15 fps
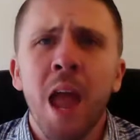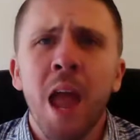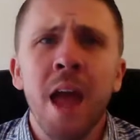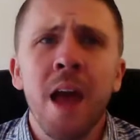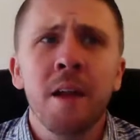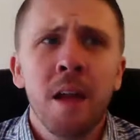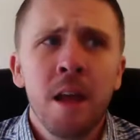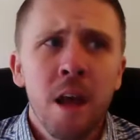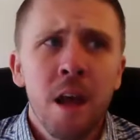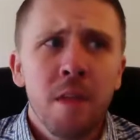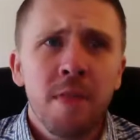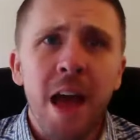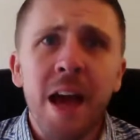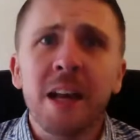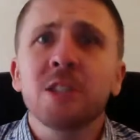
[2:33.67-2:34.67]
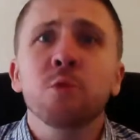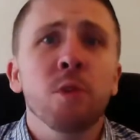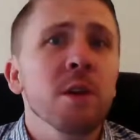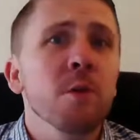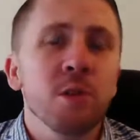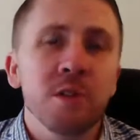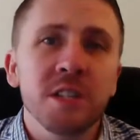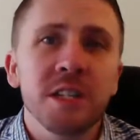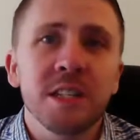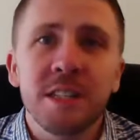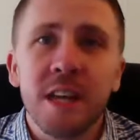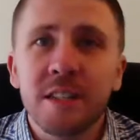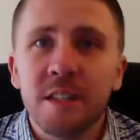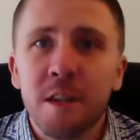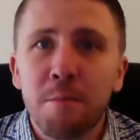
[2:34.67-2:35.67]
And that's really where
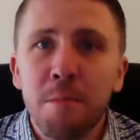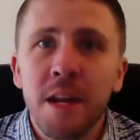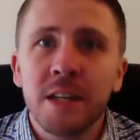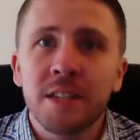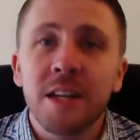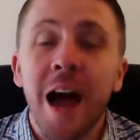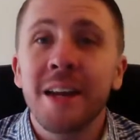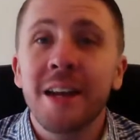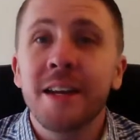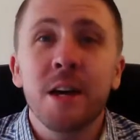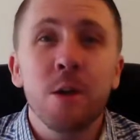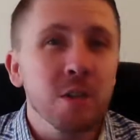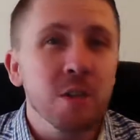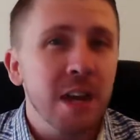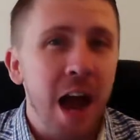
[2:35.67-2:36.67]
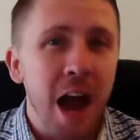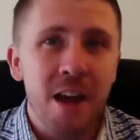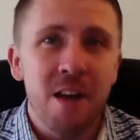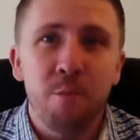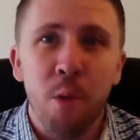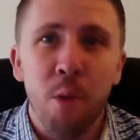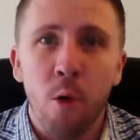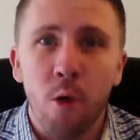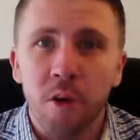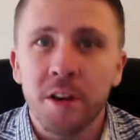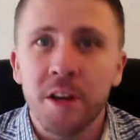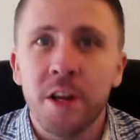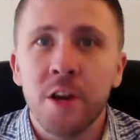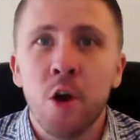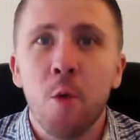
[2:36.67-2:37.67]
Success in Minutes idea was kind of
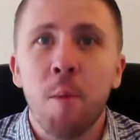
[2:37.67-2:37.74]
born.